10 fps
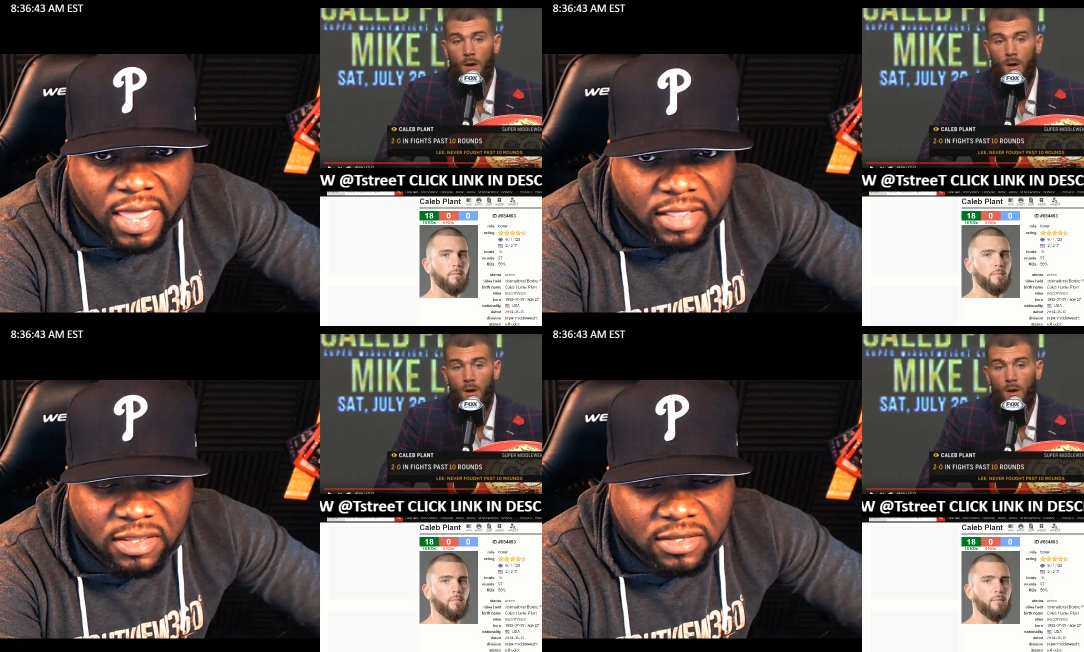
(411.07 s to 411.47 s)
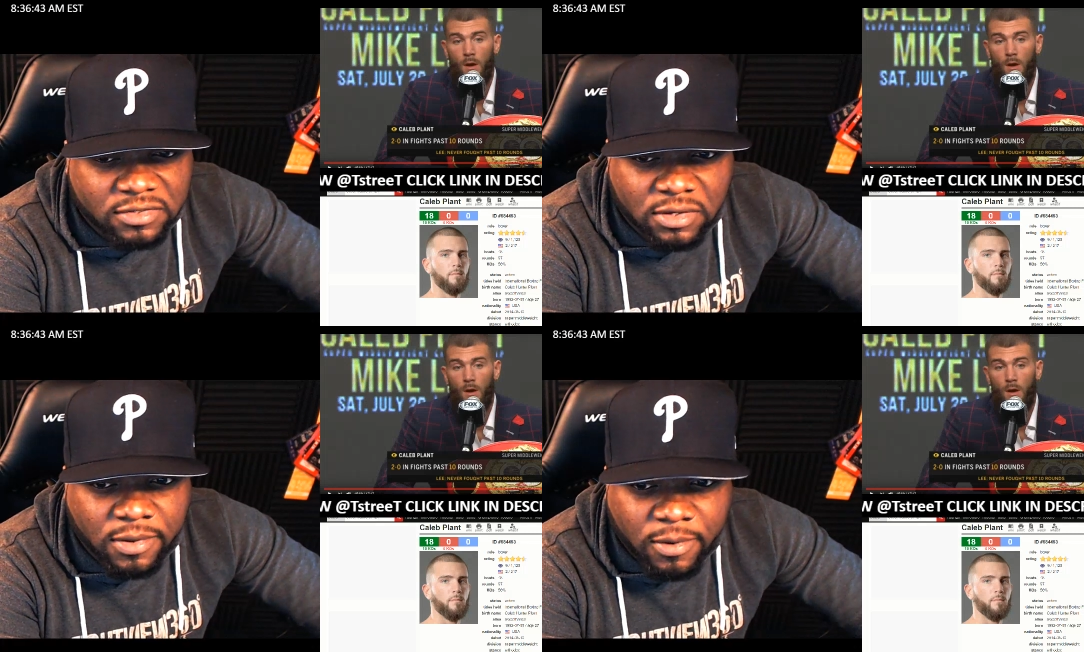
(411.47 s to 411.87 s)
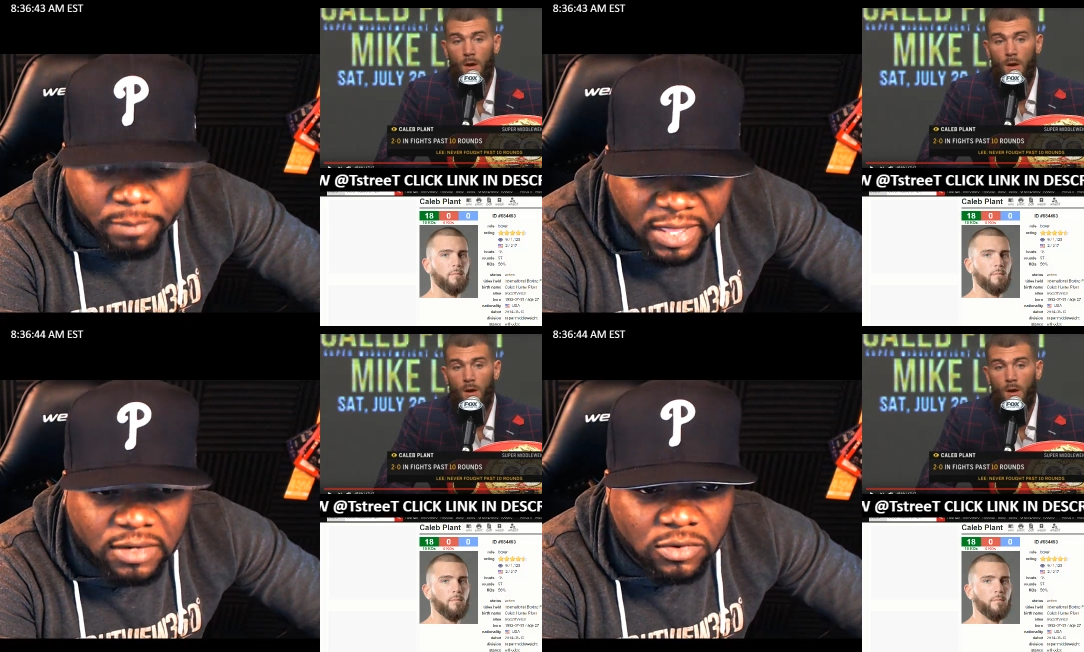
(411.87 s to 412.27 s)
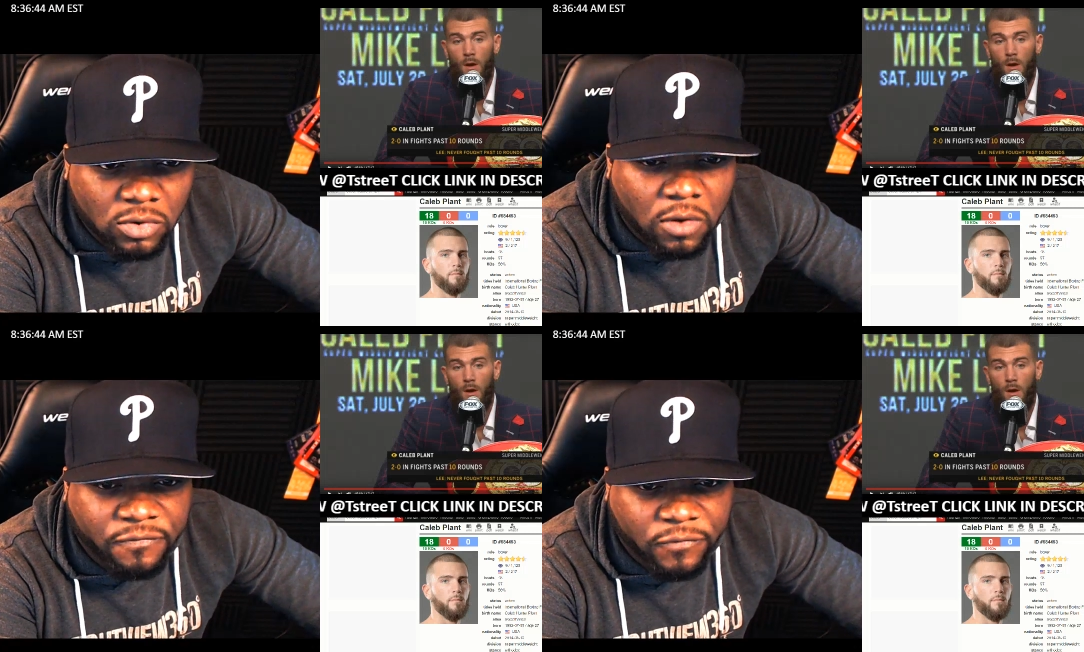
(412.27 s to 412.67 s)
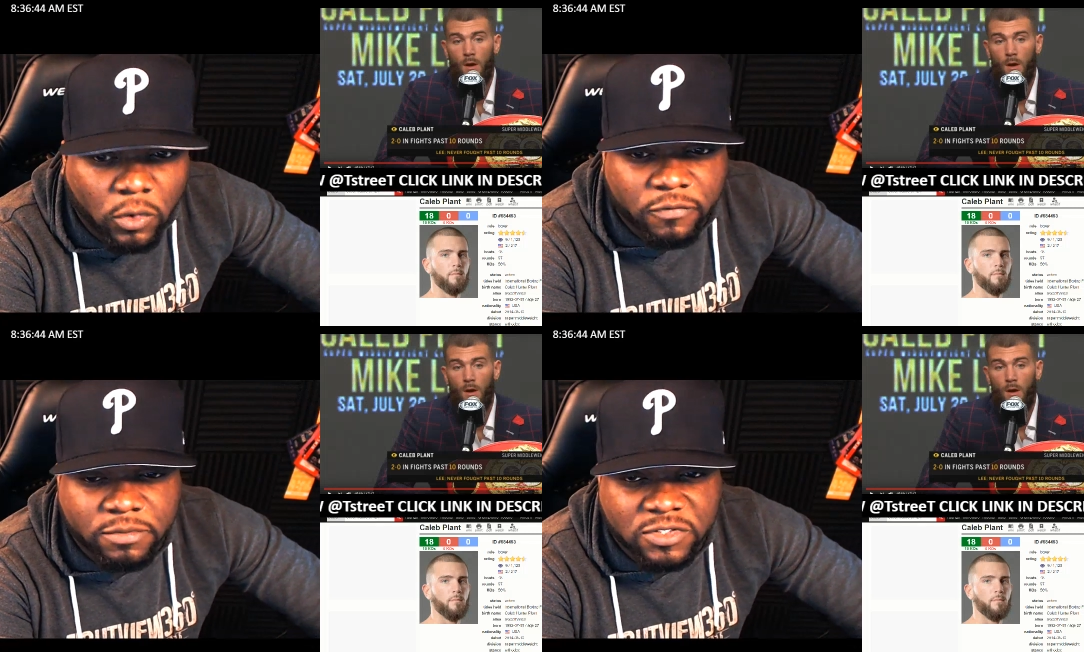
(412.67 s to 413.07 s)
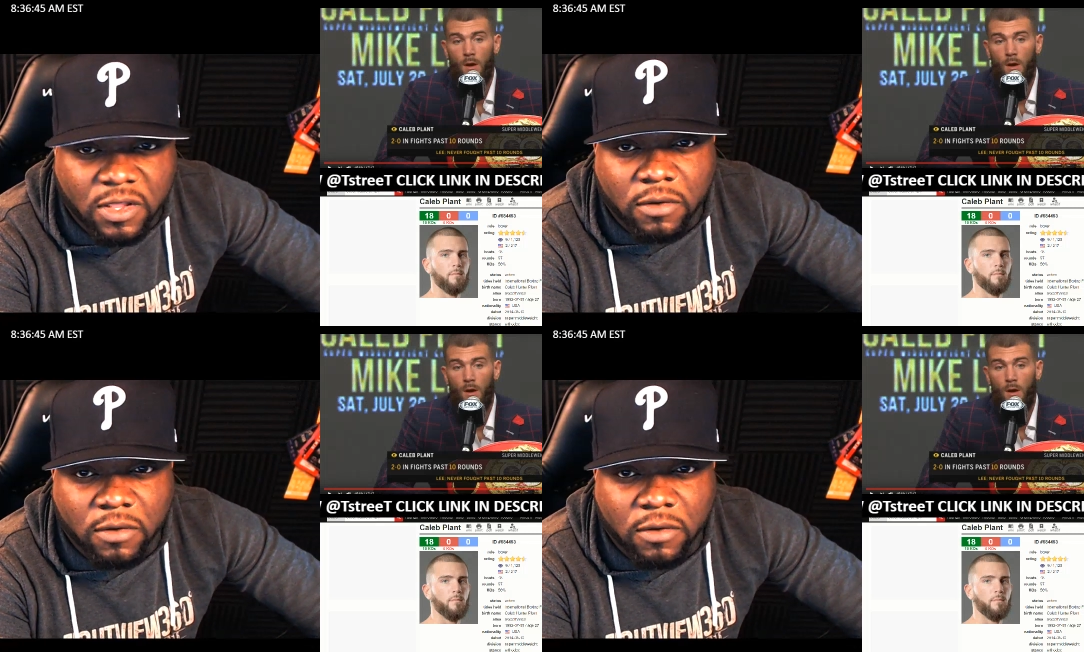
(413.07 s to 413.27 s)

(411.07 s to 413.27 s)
Speaker 1: I think he's a little bit, you know, full of himself.